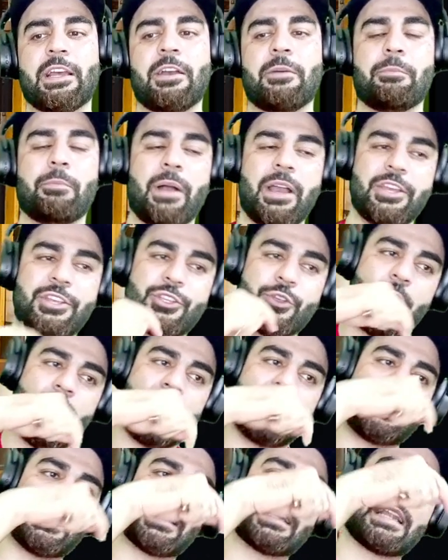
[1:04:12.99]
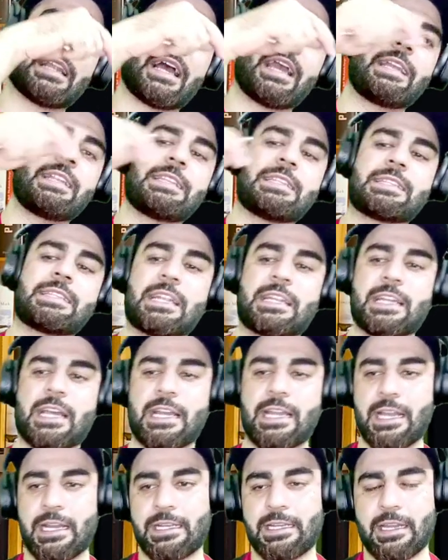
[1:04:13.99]
by showing the lines that
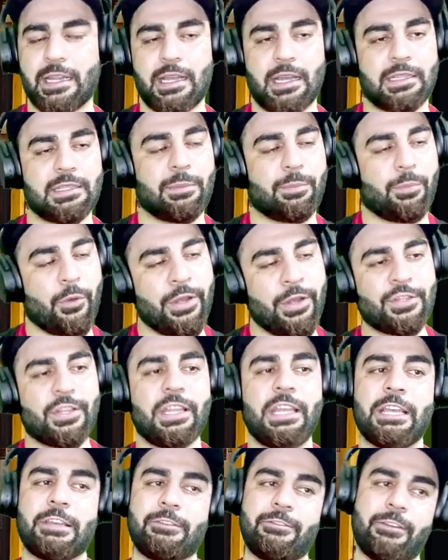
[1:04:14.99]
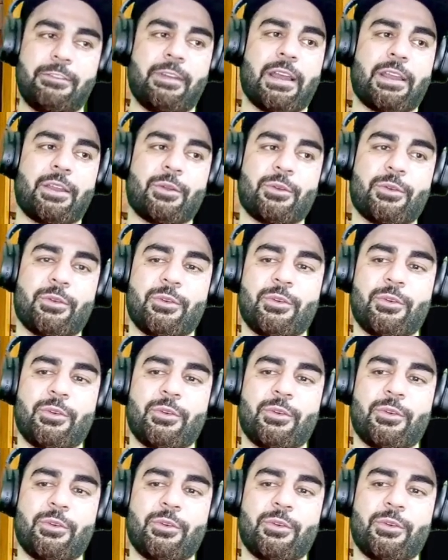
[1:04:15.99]
connect the points to the equal value.